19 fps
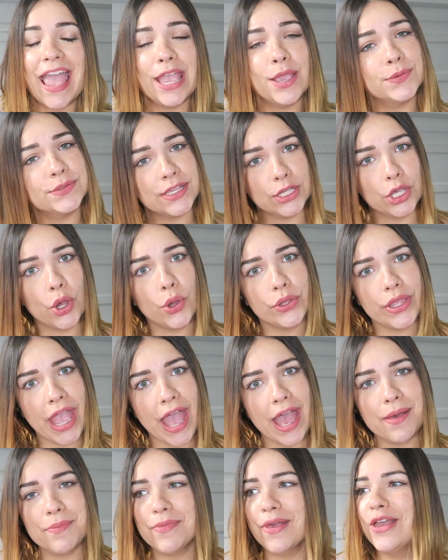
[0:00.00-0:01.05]
he was like, oh
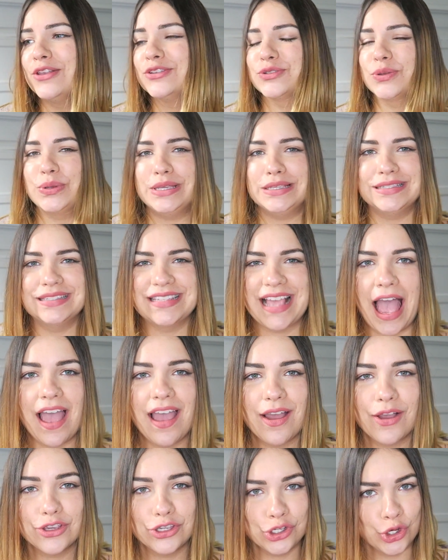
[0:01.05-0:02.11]
yeah? So he
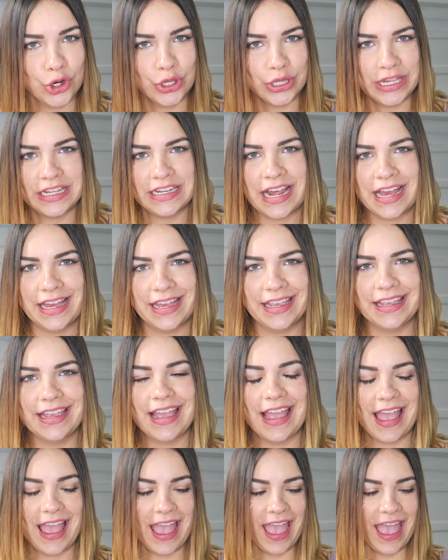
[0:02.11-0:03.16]
sat Shirley and
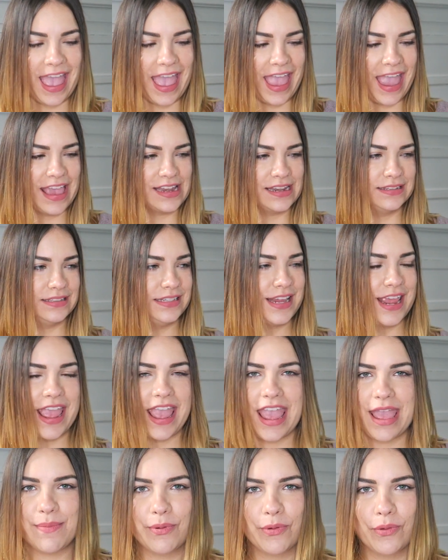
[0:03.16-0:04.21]
I at a
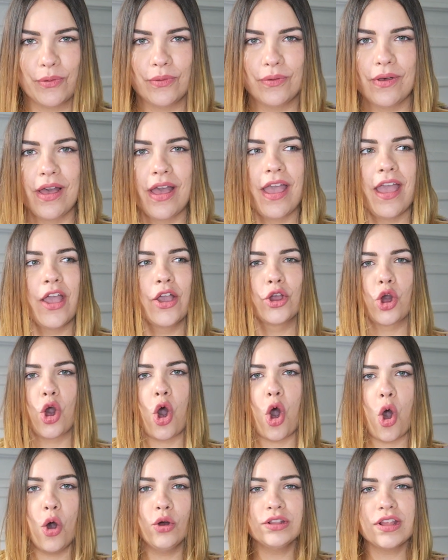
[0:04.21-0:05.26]
table,
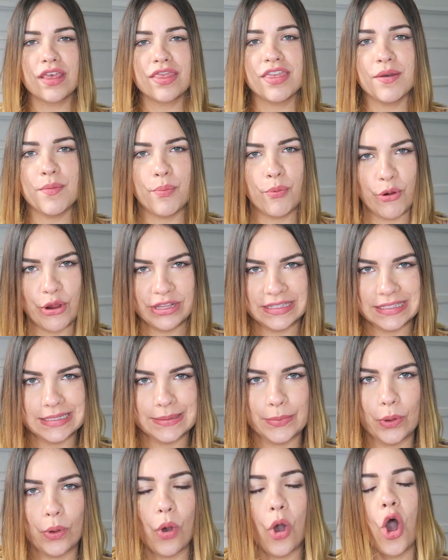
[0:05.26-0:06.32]
called the
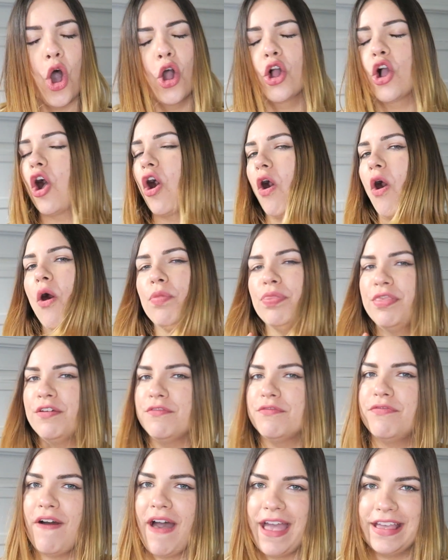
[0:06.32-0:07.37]
principal, called the
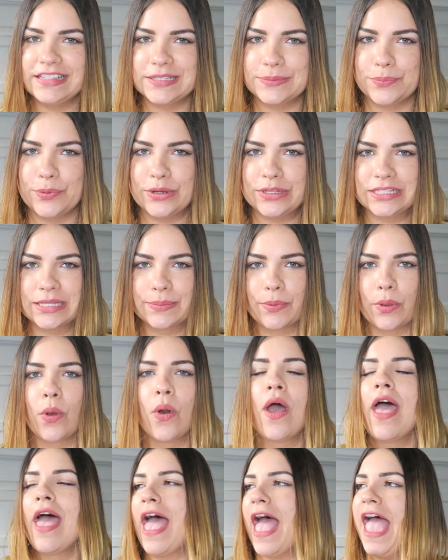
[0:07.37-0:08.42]
vice
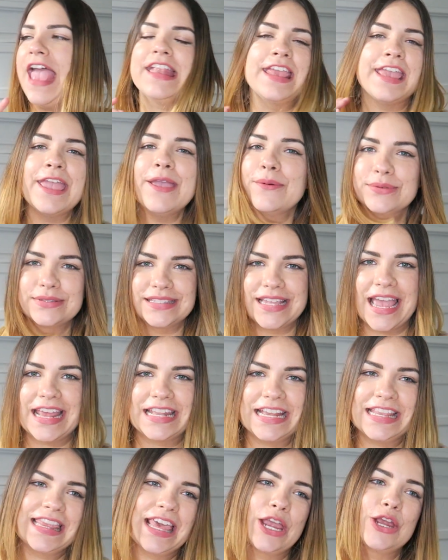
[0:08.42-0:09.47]
principal, and he was
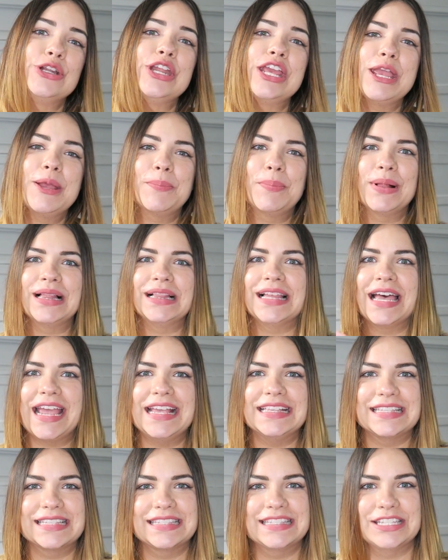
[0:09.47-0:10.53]
standing there and he
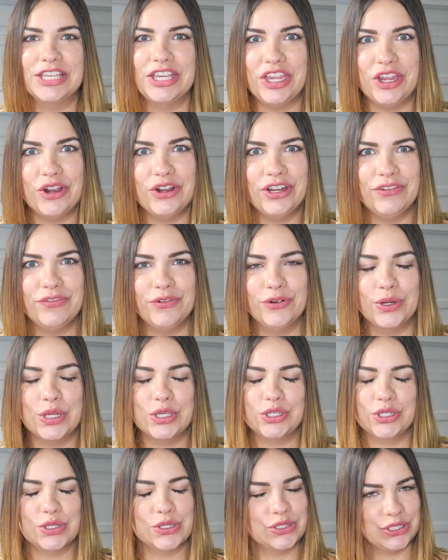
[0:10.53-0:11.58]
plays the security
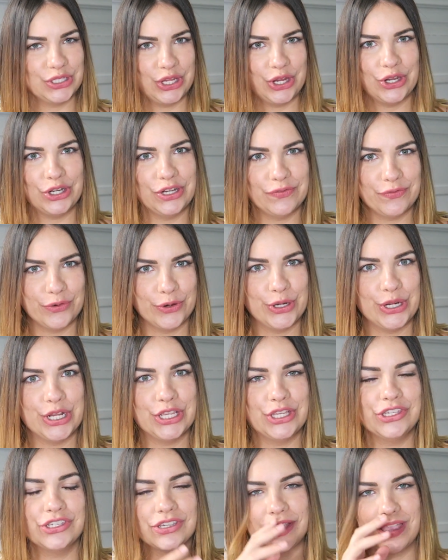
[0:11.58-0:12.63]
footage, and the security
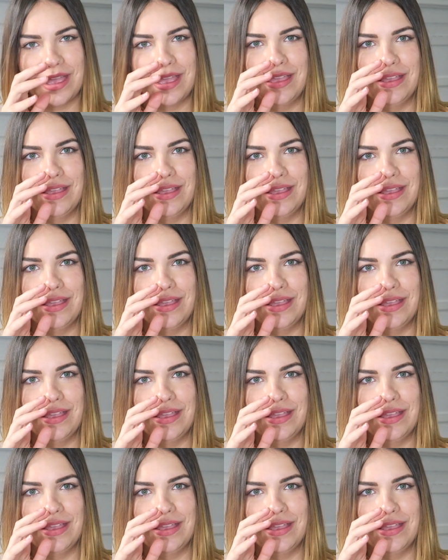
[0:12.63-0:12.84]
footage